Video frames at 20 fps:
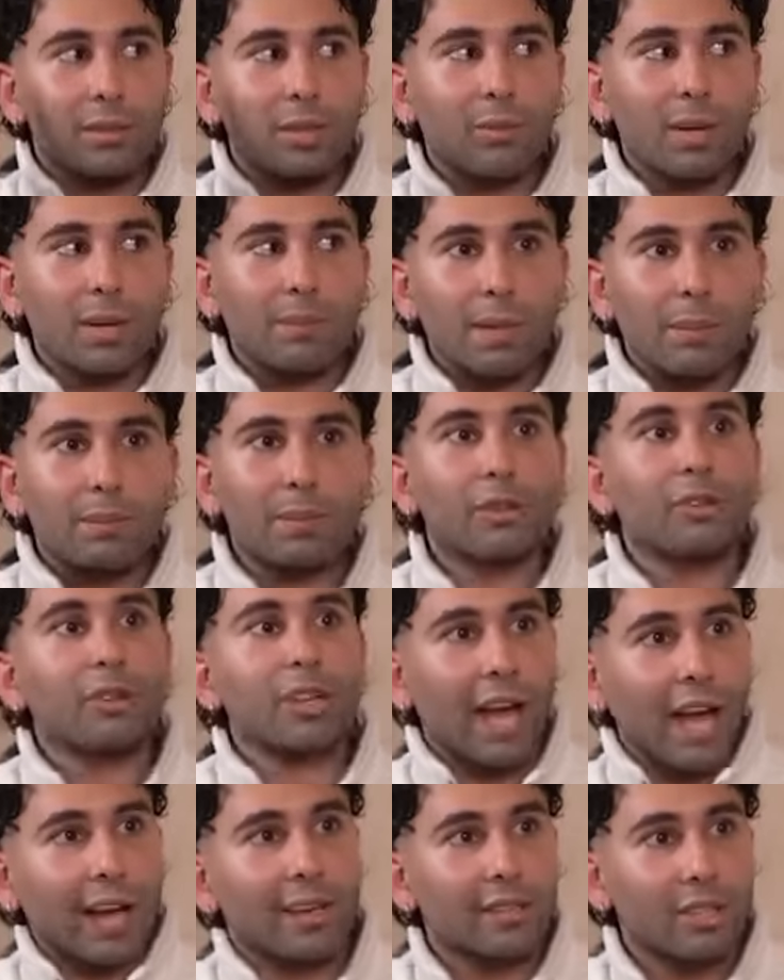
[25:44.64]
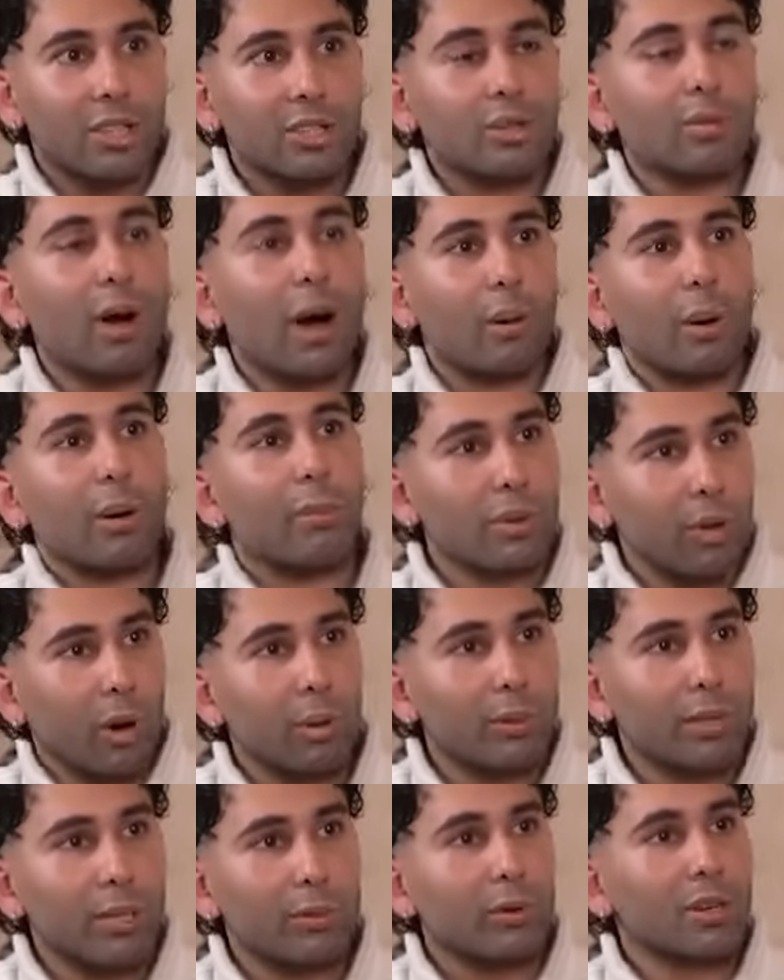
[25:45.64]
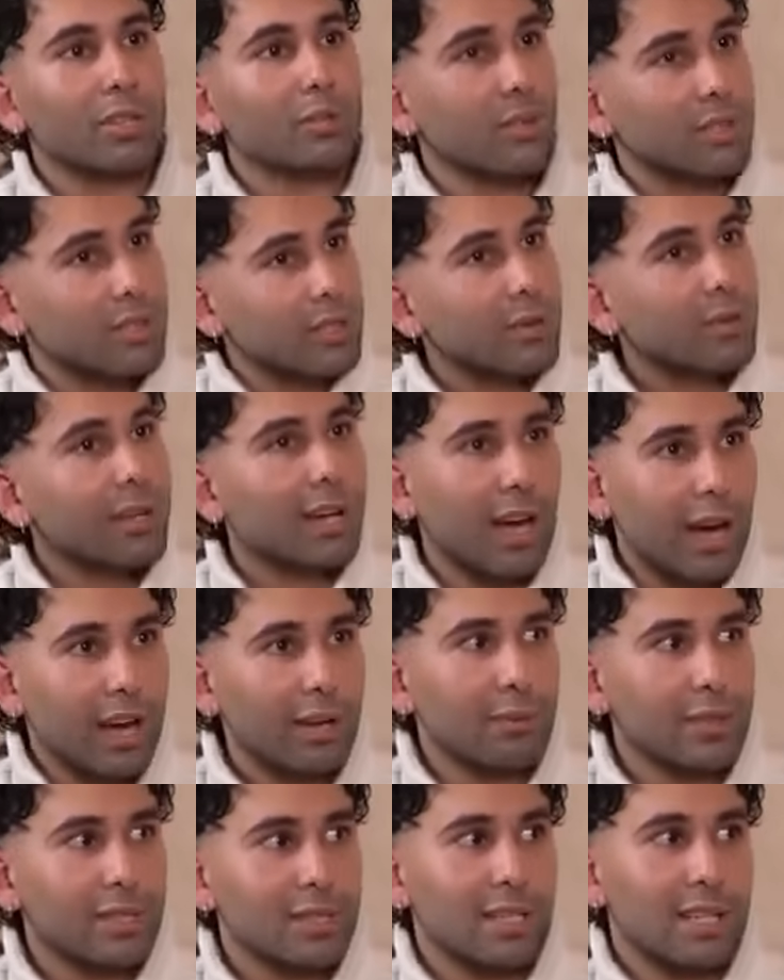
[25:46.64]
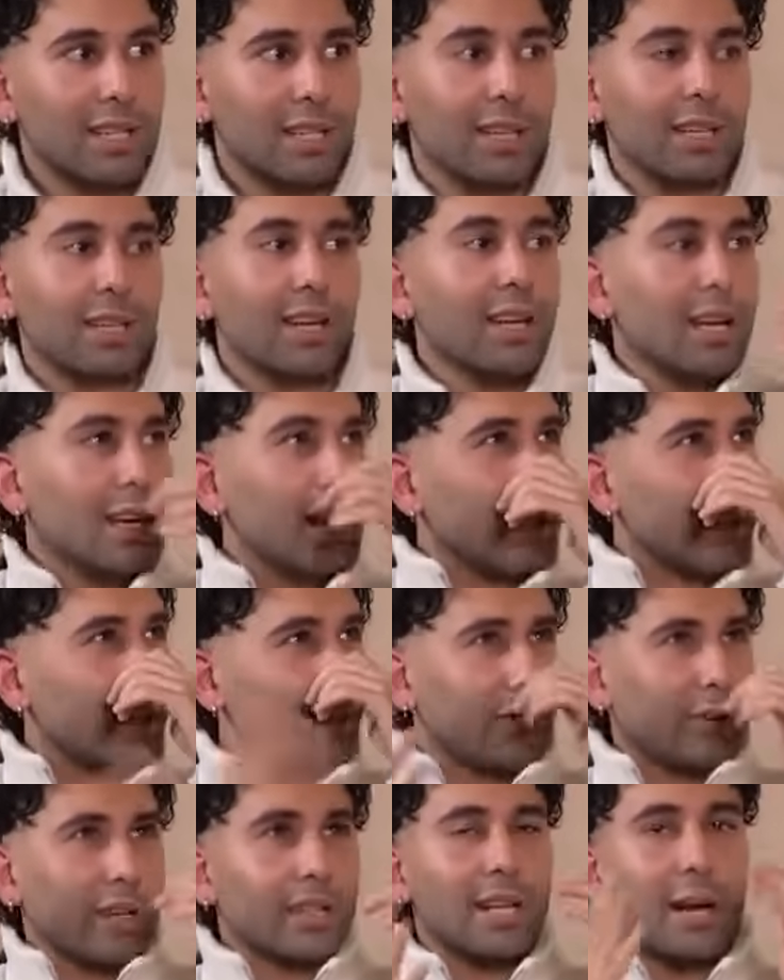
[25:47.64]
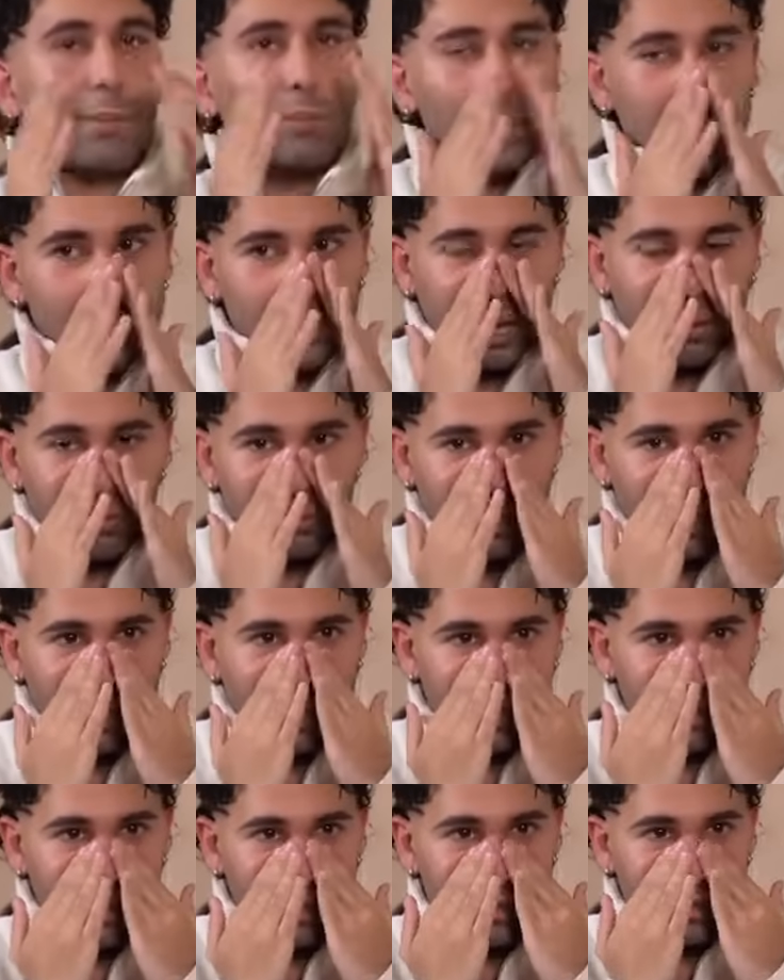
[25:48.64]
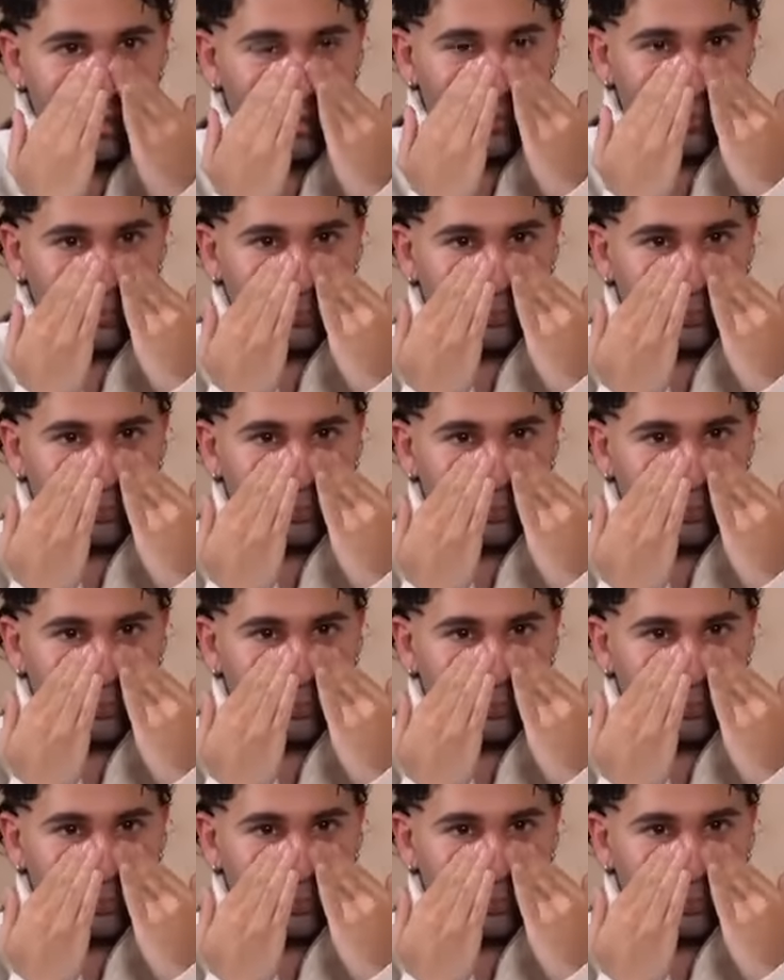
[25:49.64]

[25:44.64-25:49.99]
the way people reacted to how abnormal it was wasn't the way I was taking it. Like, for example, some days,